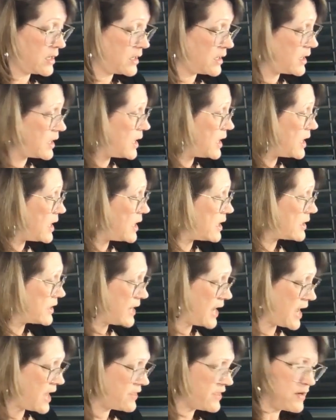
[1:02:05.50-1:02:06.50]
Uh,
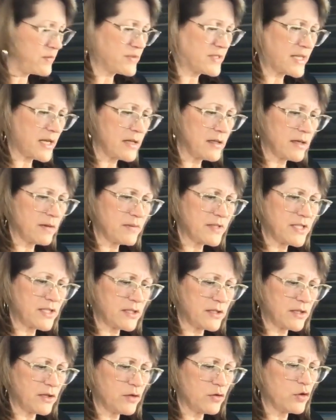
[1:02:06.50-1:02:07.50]
Kathy, was that, that was
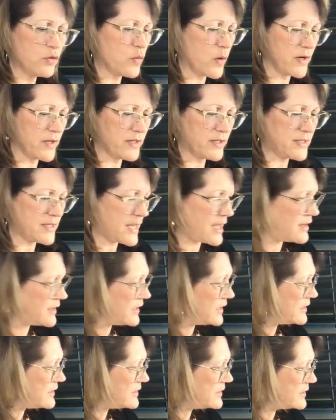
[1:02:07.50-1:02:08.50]
you who wanted the
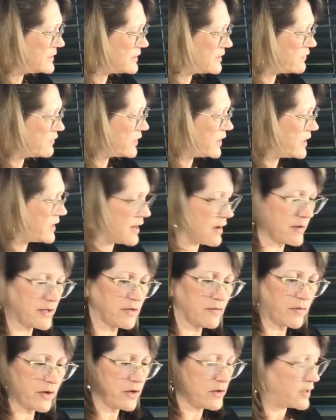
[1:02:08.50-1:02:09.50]
dahlias? I forget now. I didn't
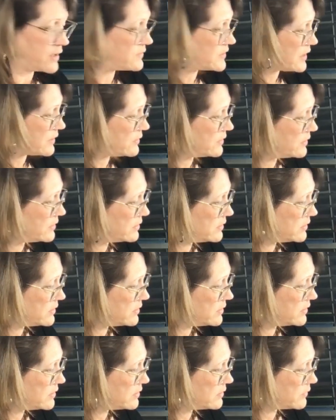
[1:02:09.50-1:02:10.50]
write your name down,
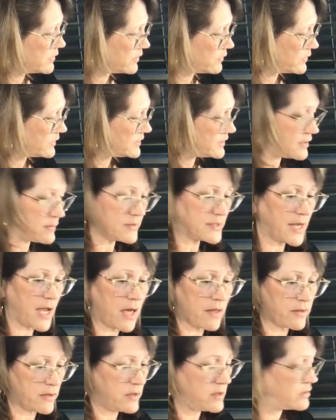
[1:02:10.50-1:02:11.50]
but I want to say it was
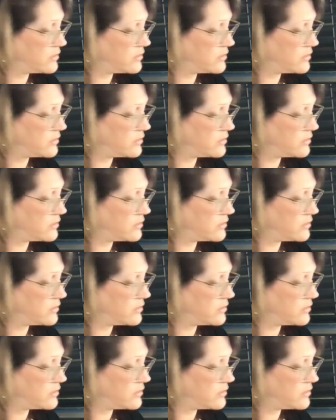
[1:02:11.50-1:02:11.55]
Kathy.